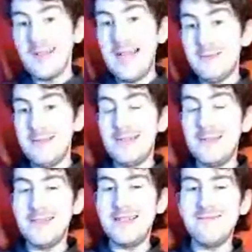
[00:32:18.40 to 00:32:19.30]
That was the
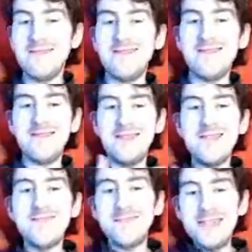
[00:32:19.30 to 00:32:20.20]
last one. Like, oh,
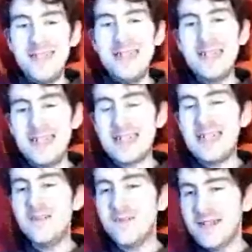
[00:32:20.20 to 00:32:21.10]
you're really going to
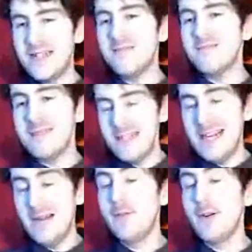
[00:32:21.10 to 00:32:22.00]
go for it. You really
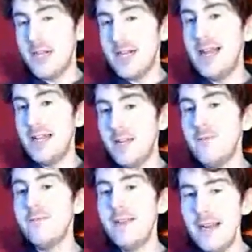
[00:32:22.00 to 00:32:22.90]
are pushing this.
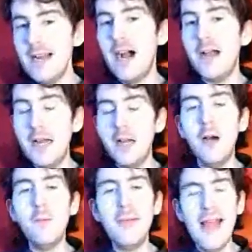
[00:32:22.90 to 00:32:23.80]
You really are. Have you
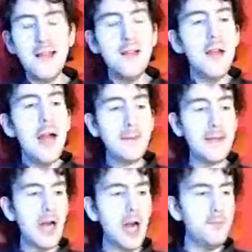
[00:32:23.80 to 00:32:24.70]
not
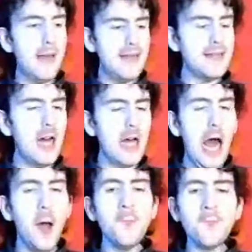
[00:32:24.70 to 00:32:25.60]
pissed
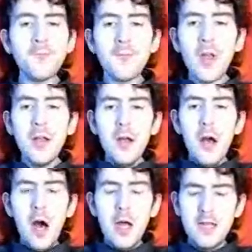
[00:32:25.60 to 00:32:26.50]
off
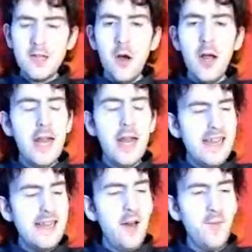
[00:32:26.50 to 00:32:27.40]
on us all
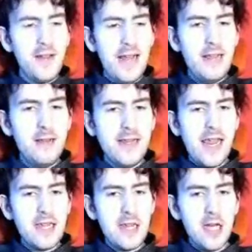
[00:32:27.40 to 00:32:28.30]
enough for it in
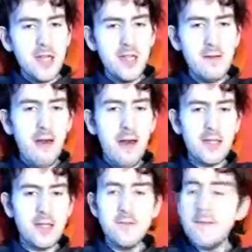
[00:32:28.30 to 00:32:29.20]
these last 2
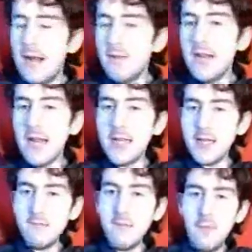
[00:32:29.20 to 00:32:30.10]
hours? No, you're going to
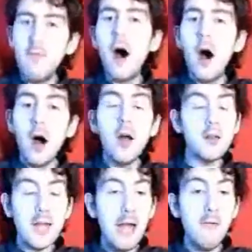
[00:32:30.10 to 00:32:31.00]
do one more?
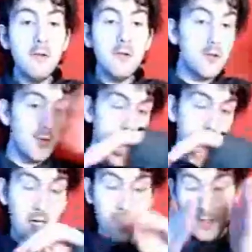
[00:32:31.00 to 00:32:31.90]
No? Oh,